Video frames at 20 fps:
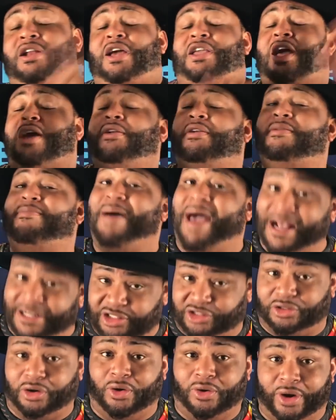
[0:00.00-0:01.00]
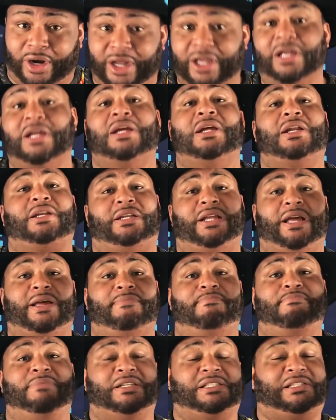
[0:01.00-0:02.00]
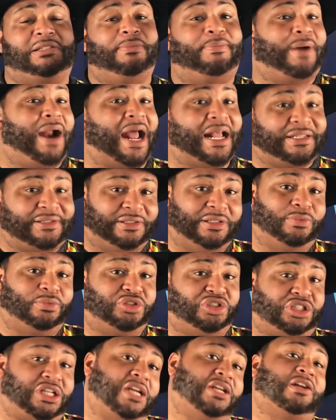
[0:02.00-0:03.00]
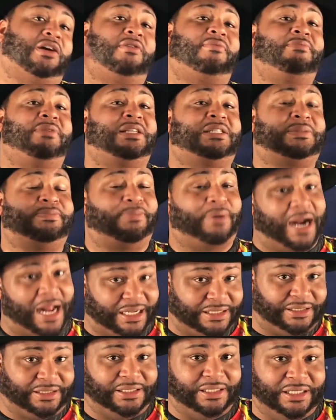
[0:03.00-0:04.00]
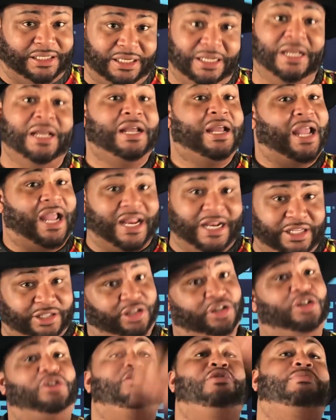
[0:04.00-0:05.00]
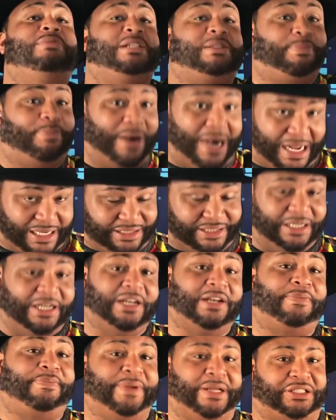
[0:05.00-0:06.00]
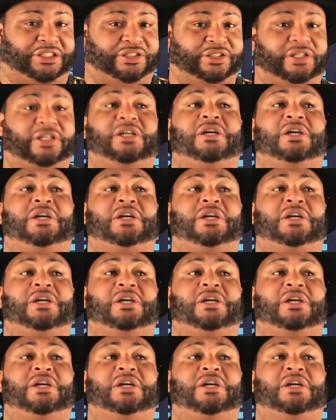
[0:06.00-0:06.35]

Now y'all know the backstory that Mr. Braxton was cheating on Miss Braxton, and there's a new Miss Braxton in the picture.